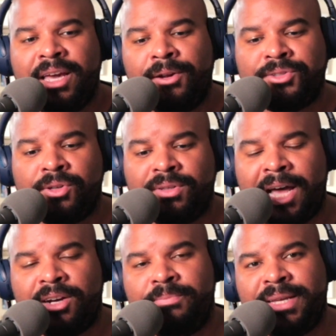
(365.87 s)
It also
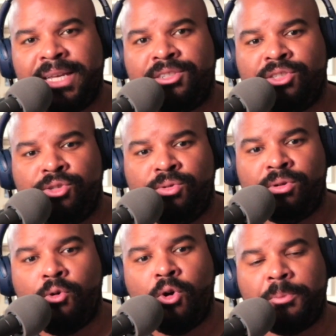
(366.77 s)
allowed me to
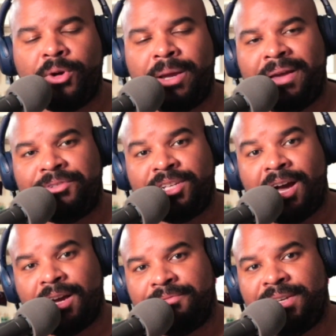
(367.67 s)
incorporate my
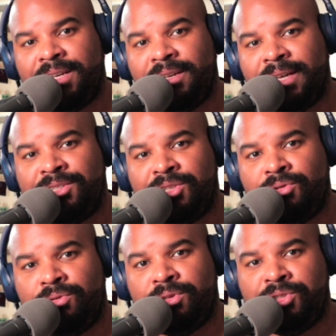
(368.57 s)
photography
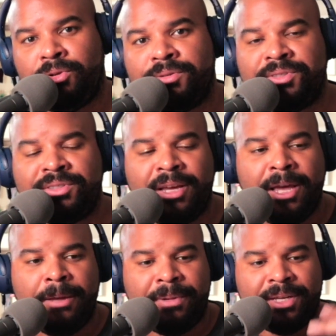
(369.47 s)
into the shorts,
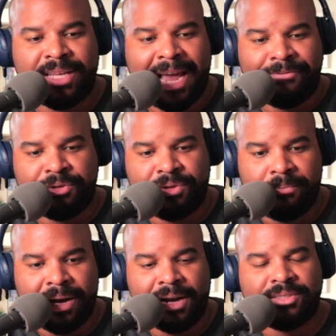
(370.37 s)
because after the
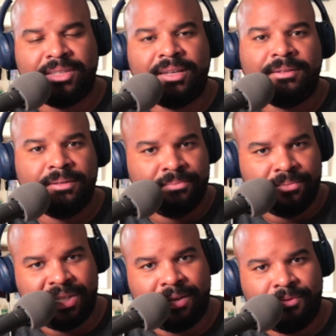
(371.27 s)
unboxing,
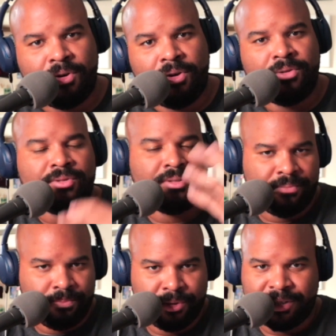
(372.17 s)
take photos,
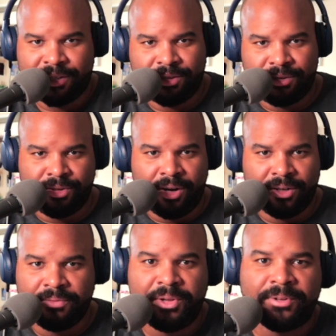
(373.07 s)
present it to
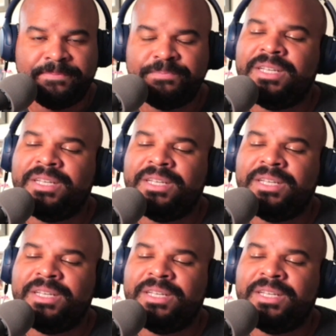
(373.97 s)
all of you.